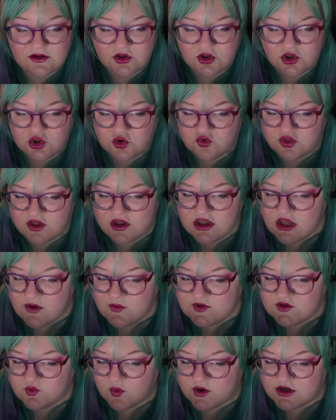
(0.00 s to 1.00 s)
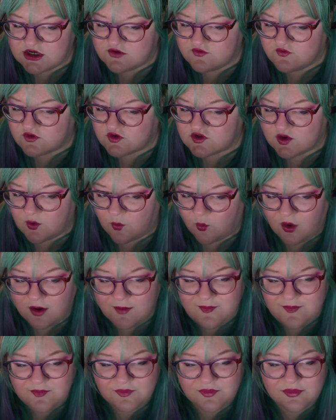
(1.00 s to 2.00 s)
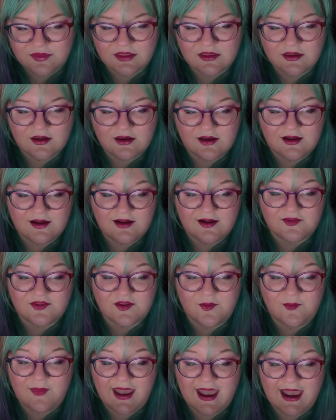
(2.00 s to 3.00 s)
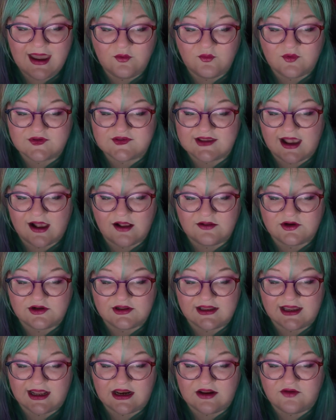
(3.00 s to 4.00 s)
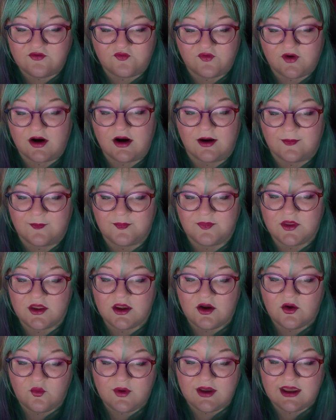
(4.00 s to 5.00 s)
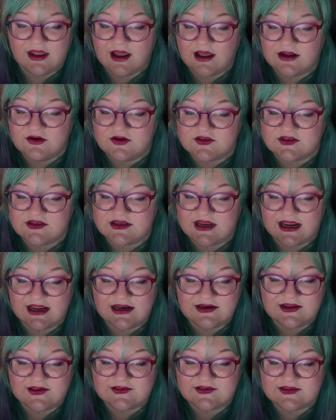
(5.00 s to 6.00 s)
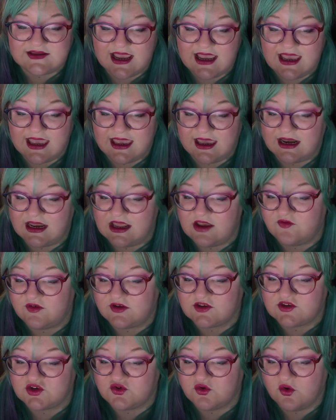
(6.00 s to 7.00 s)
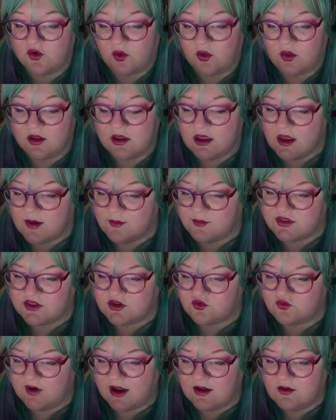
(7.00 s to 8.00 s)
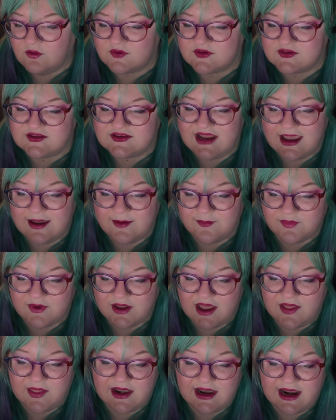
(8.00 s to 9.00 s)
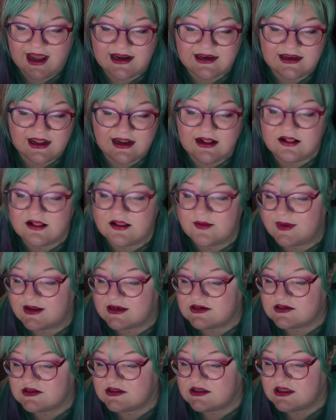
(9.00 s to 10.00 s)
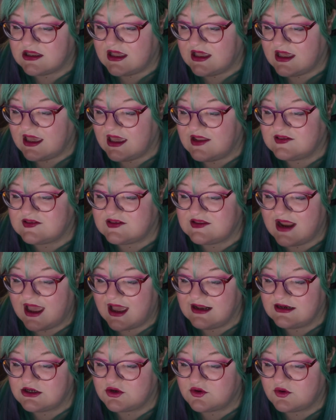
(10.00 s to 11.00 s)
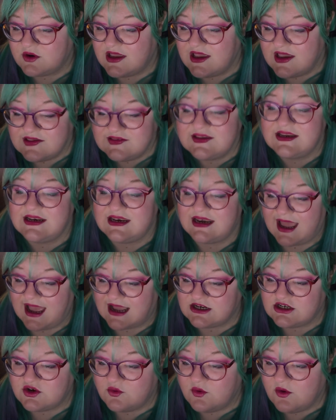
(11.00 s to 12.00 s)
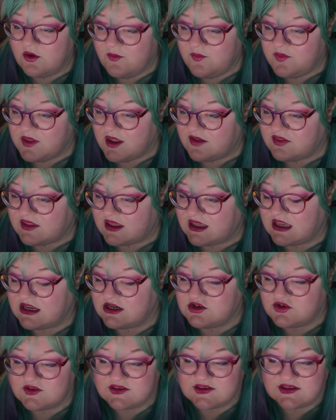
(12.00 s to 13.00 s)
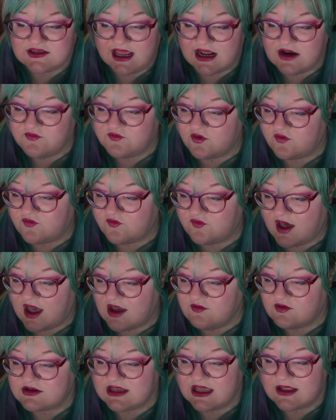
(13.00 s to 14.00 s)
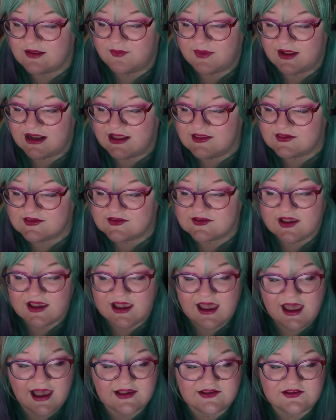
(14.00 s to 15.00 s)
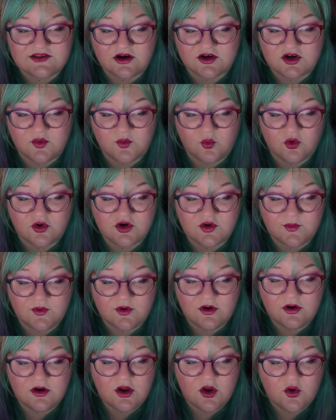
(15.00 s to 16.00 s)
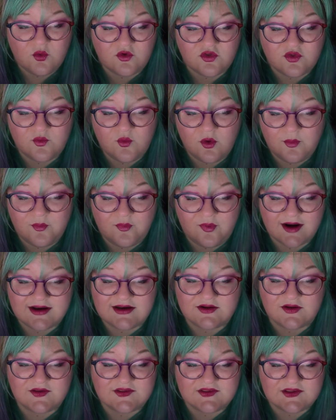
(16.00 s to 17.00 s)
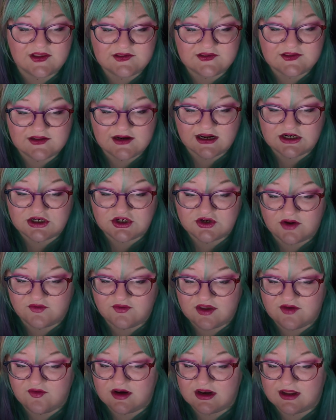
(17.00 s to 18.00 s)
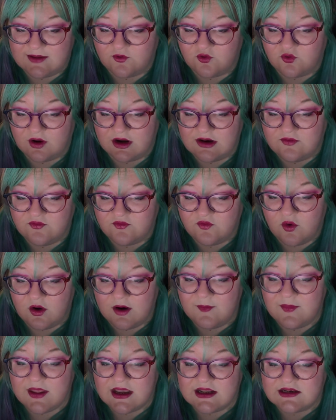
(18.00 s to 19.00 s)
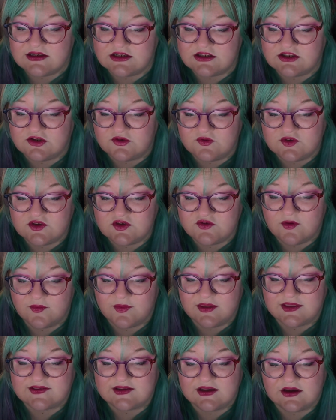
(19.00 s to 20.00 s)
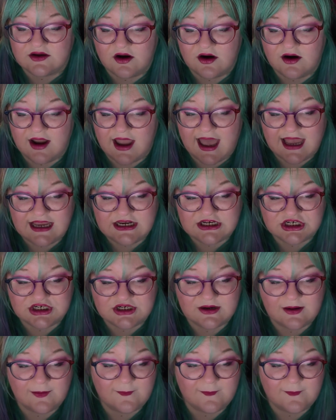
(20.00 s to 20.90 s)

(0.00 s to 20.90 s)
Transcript: You think he was waiting for someone? The man was elderly and infirm. We can understand his taking an evening stroll, but the ground was damp and the night inclement. Is it natural that he should stand for 5 or 10 minutes, as Dr. Mortimer, with more practical sense than I should have given him credit for, deduced from the cigar ash?